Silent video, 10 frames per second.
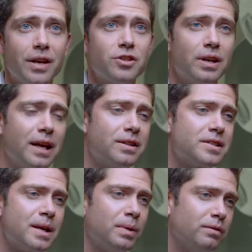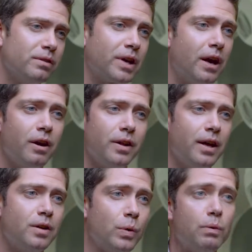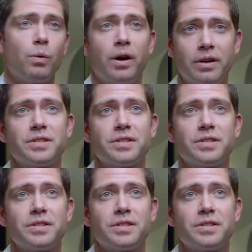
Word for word: They should get the same level of care that we would want